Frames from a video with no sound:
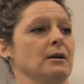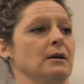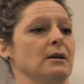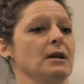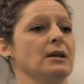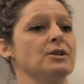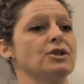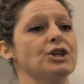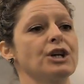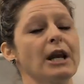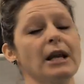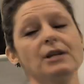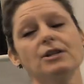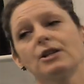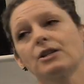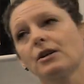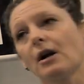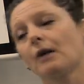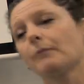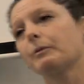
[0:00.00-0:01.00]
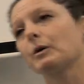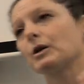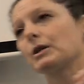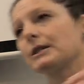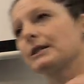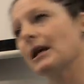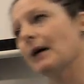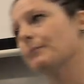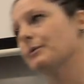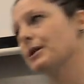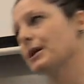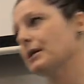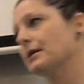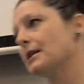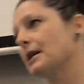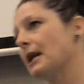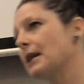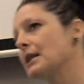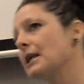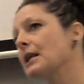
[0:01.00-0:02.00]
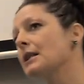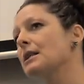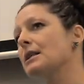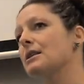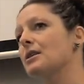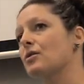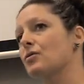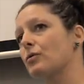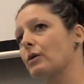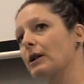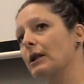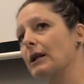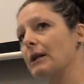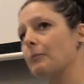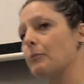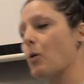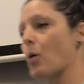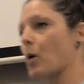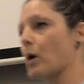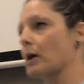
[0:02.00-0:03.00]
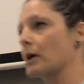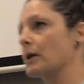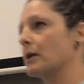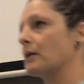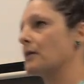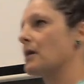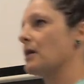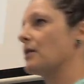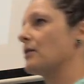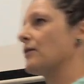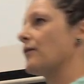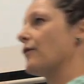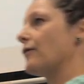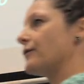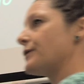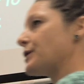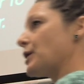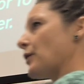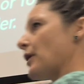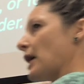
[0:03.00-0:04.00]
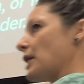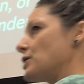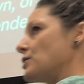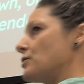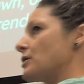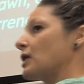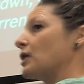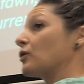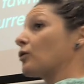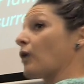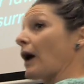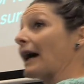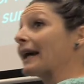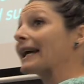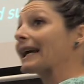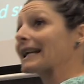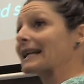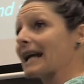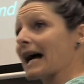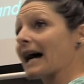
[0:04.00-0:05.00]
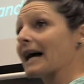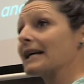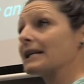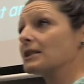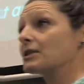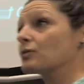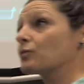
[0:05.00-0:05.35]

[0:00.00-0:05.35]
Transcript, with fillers: It changes our perceptions. And I think this is really important so that you can recognize